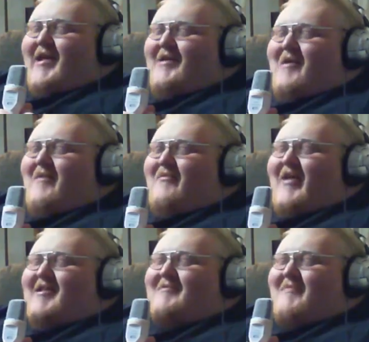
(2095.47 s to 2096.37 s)
them up and
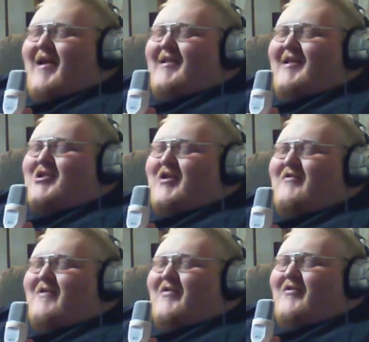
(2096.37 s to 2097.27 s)
like smacking each other
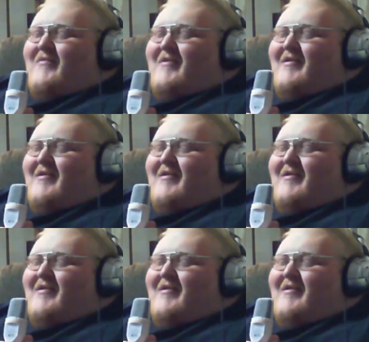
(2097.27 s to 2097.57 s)
with them.